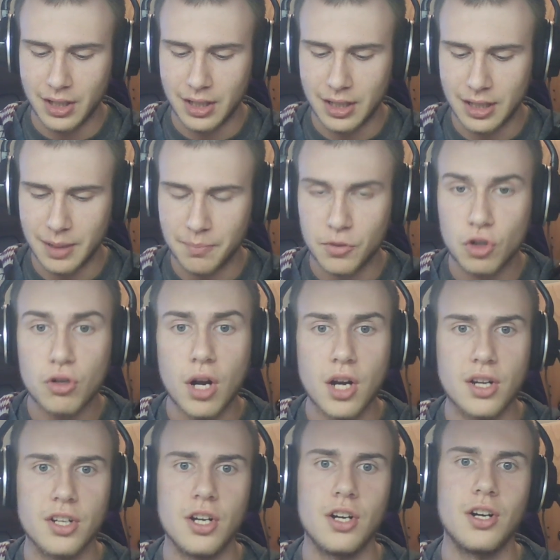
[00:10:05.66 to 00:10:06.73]

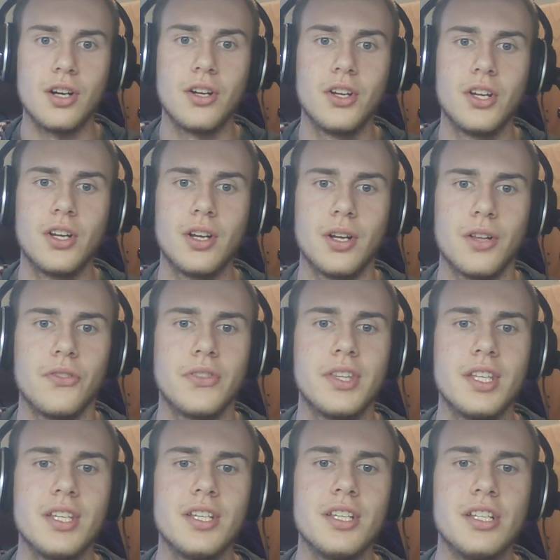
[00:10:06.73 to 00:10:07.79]
Croconaw.
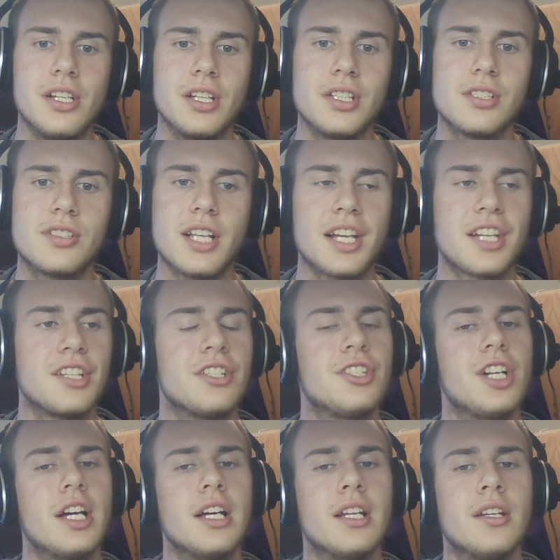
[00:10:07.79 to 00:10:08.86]
The second
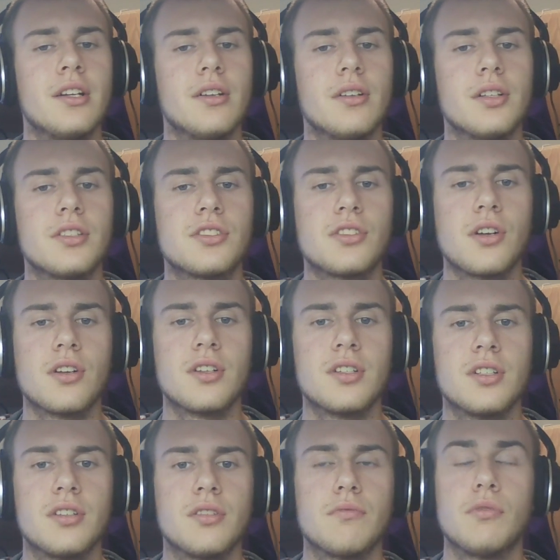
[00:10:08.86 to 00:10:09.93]
gen
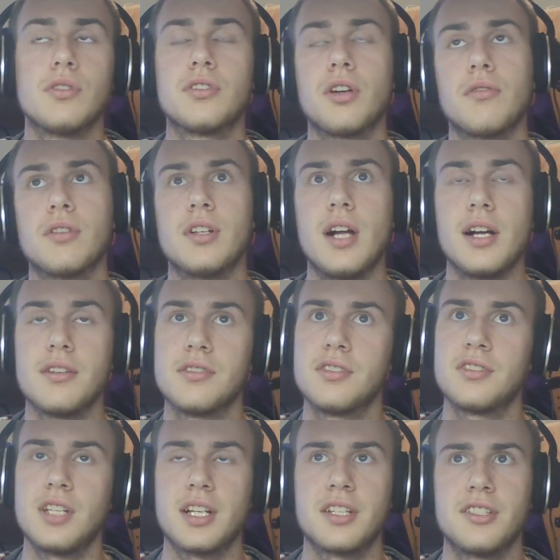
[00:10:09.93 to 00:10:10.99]
starter, well, Totodile is a
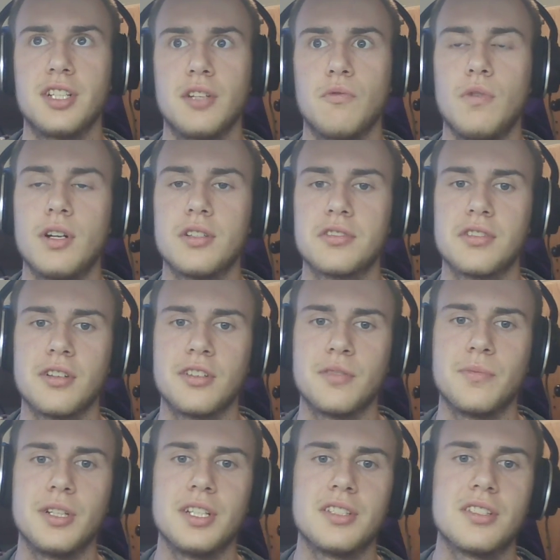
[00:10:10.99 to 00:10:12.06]
second gen water starter,
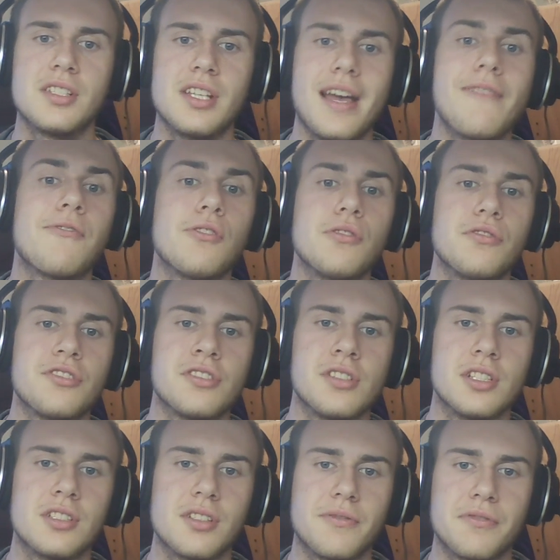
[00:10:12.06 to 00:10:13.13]
but it's the evolution.
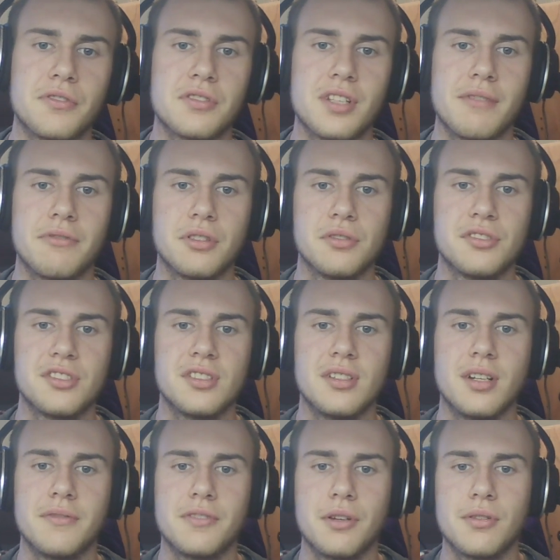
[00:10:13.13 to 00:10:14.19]
It's the first evolution
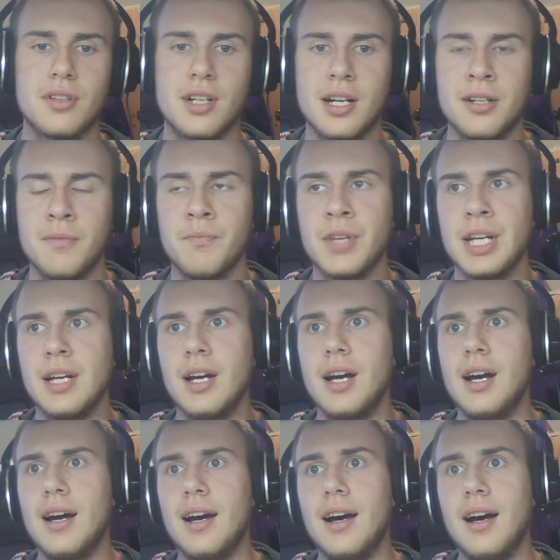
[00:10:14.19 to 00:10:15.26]
of Totodile.
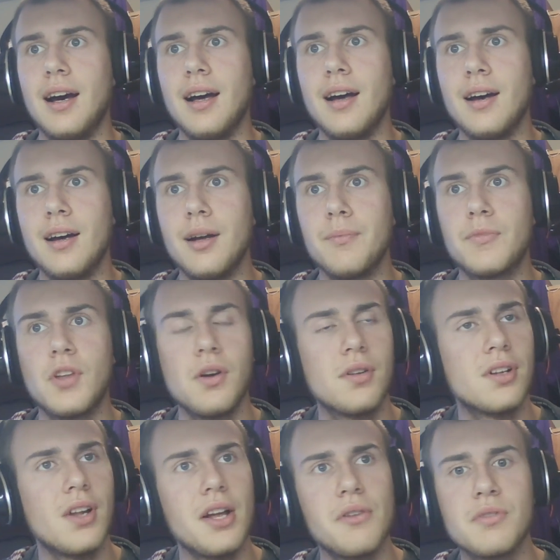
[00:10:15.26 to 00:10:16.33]

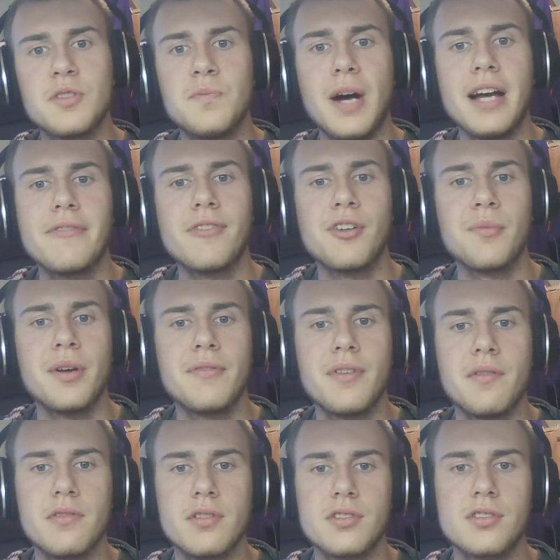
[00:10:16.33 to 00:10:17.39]
Totodile was by far my
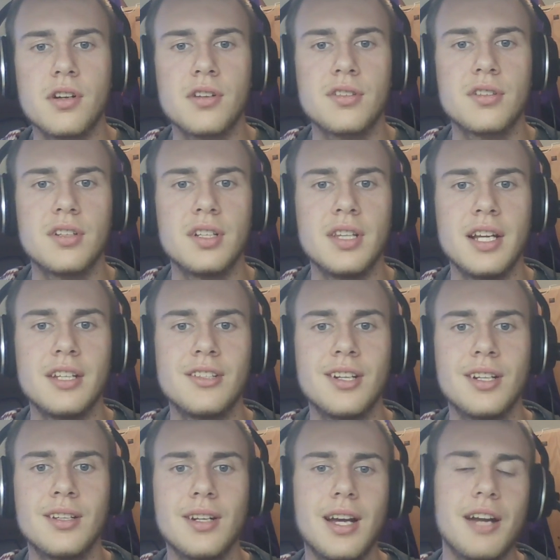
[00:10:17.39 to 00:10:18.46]
favorite starter in that
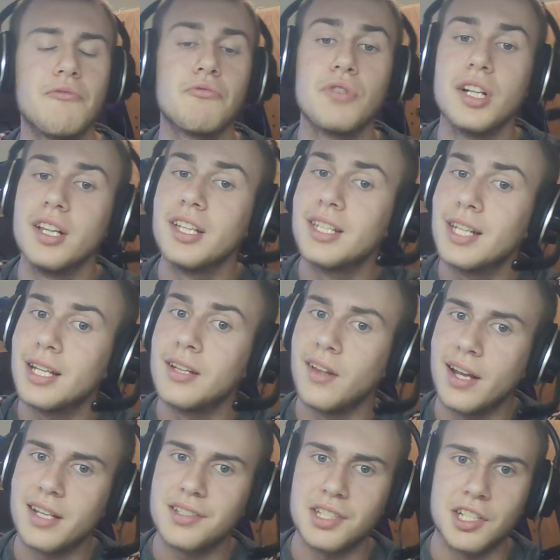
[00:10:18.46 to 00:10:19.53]
gen. I really did
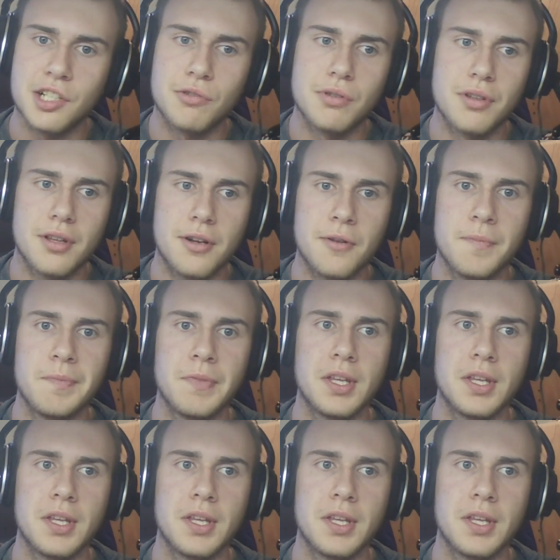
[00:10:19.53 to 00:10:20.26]
like Cyndaquil though.